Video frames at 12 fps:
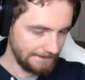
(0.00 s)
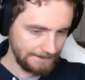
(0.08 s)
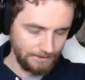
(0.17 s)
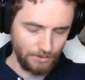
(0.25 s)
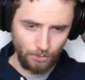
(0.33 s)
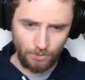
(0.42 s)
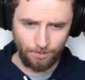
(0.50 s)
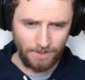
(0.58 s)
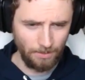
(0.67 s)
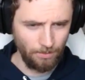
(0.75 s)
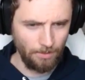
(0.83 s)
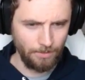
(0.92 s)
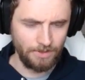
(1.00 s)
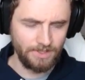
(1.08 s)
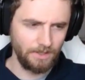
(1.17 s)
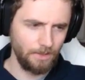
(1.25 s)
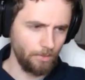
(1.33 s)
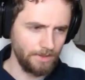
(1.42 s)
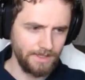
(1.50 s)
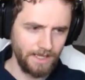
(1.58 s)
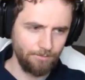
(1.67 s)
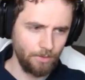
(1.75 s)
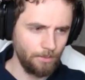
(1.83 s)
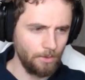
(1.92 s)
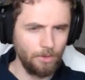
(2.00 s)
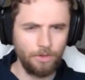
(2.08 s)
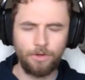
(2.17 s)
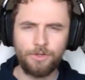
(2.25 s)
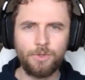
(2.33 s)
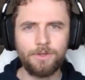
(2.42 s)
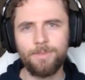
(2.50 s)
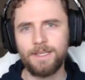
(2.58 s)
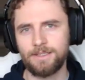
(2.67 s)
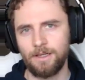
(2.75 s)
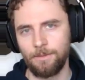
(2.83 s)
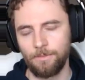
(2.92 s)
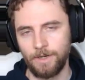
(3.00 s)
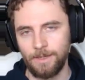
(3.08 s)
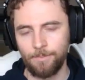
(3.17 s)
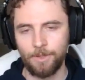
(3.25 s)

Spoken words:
2 torpedo bombers and then 1 dive bomber, or you could mix it up, right?